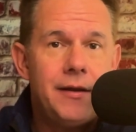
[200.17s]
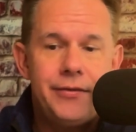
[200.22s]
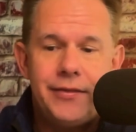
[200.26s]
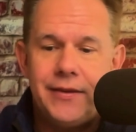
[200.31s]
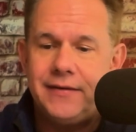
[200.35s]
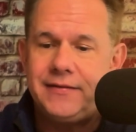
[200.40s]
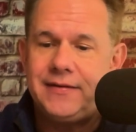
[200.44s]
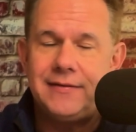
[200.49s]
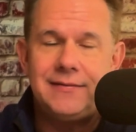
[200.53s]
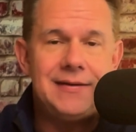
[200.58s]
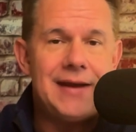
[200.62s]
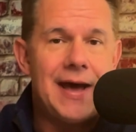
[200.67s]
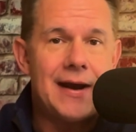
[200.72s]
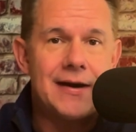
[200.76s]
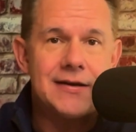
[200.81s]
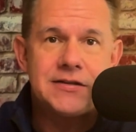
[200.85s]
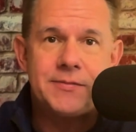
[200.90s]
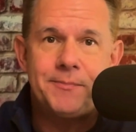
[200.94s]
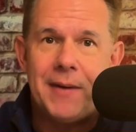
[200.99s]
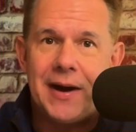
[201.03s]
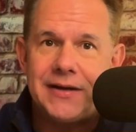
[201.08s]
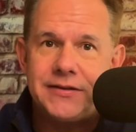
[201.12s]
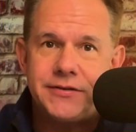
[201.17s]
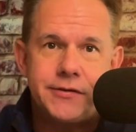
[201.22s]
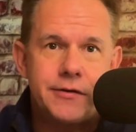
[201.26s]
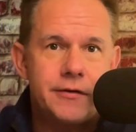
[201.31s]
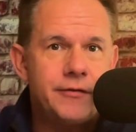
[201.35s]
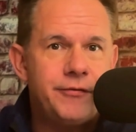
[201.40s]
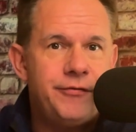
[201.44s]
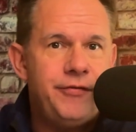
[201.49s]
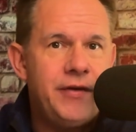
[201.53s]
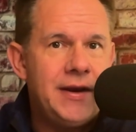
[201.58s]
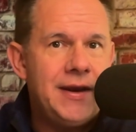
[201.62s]
This is not a
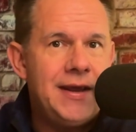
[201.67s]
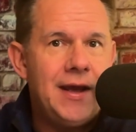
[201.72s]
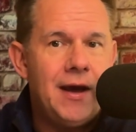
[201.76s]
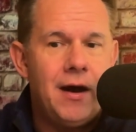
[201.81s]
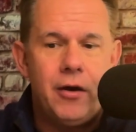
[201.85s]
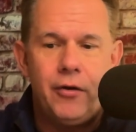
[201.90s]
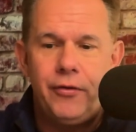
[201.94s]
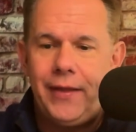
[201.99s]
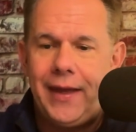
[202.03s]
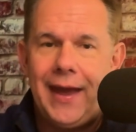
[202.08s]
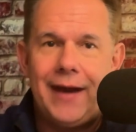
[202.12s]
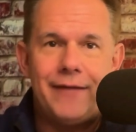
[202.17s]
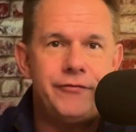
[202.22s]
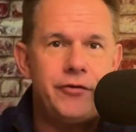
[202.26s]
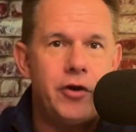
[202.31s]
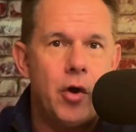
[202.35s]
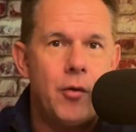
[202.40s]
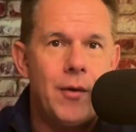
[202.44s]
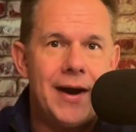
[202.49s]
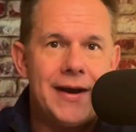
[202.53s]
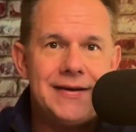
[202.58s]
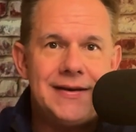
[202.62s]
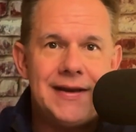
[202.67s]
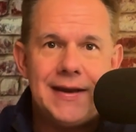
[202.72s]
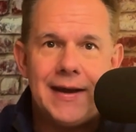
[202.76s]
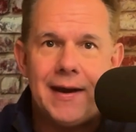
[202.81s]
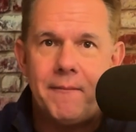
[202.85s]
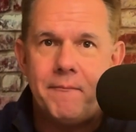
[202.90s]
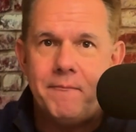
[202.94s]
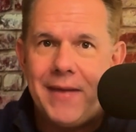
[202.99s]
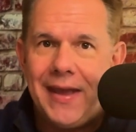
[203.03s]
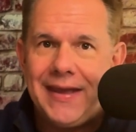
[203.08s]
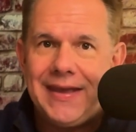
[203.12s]
sponsored video. They have no idea
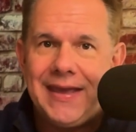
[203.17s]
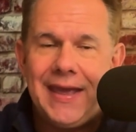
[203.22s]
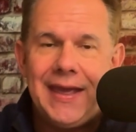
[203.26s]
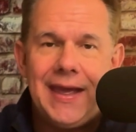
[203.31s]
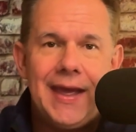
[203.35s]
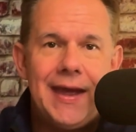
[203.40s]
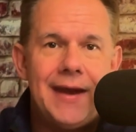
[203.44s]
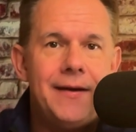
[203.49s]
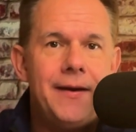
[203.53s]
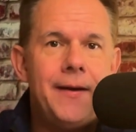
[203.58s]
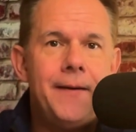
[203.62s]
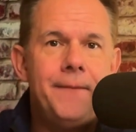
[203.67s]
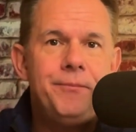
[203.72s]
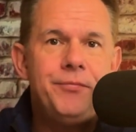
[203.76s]
I'm making it.